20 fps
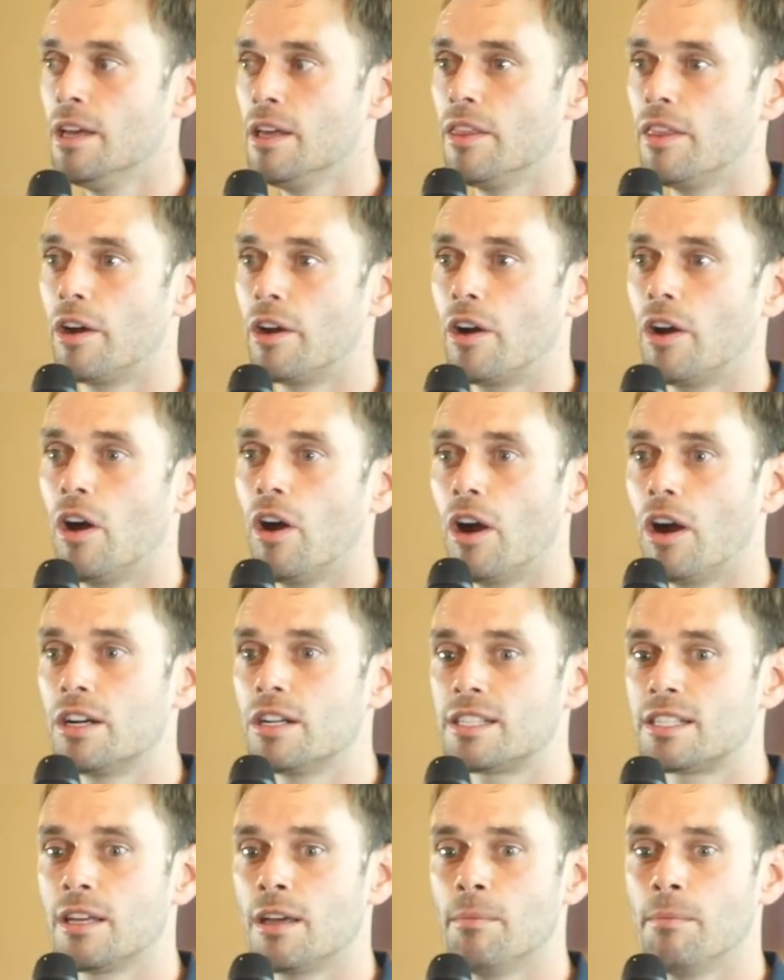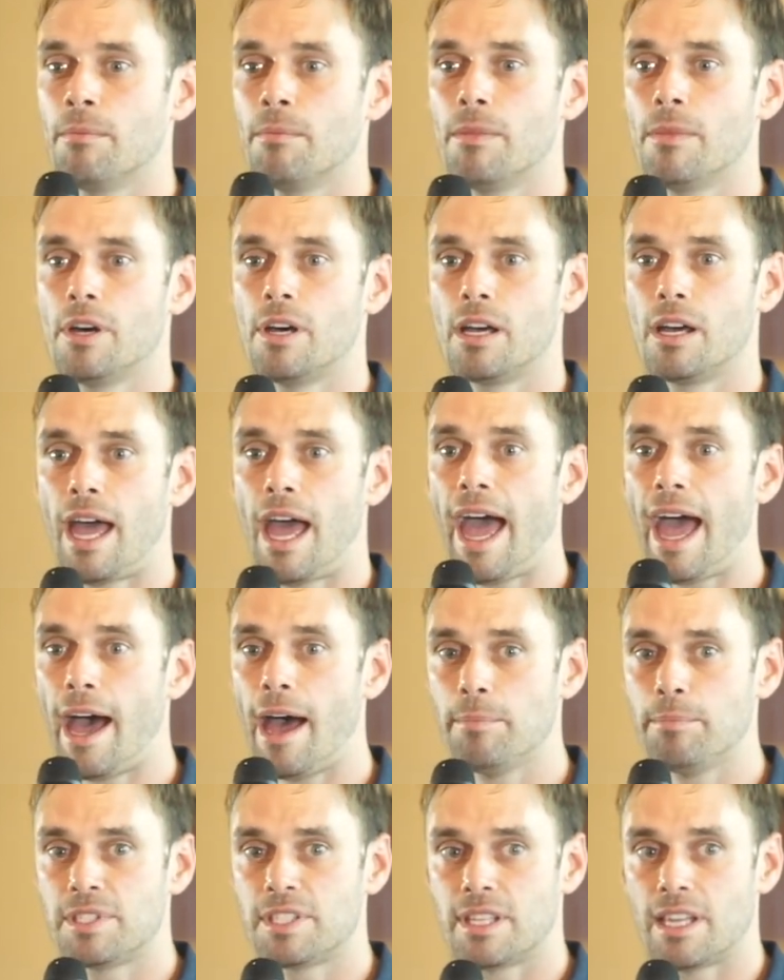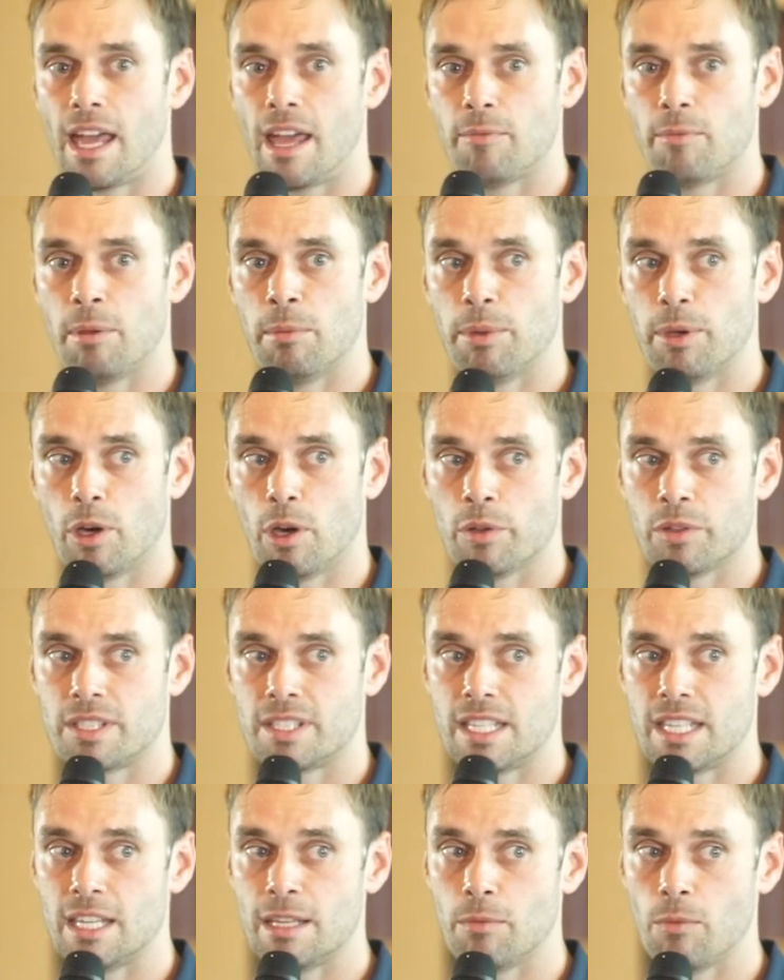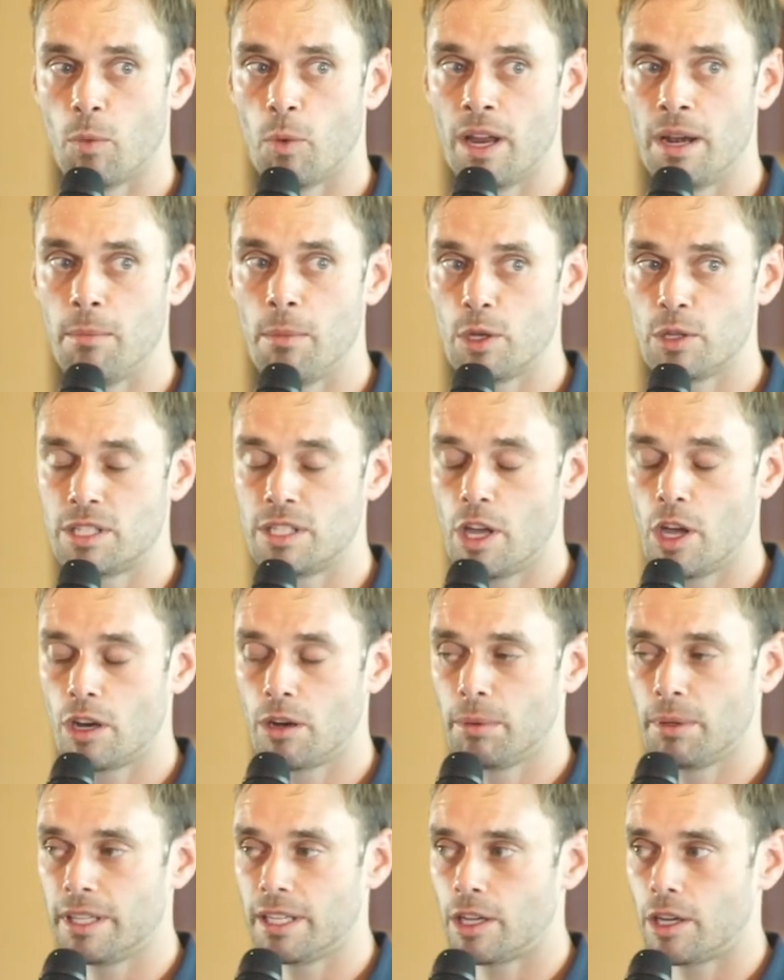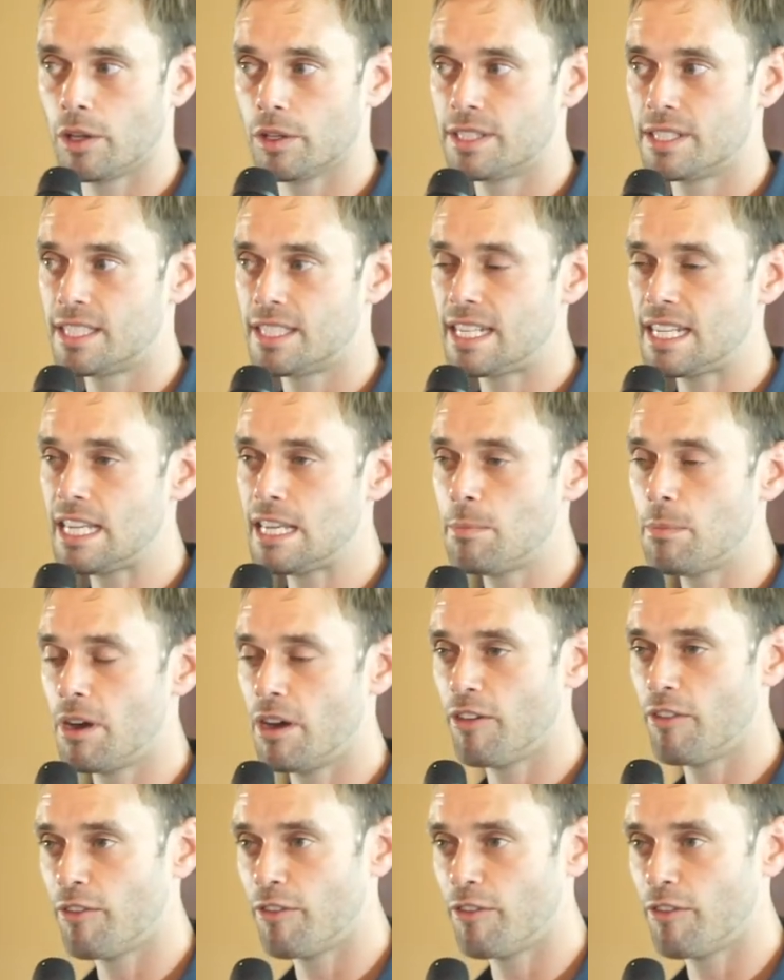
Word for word: There are some apps that have been built on Steem, one most notably called steemvoter.com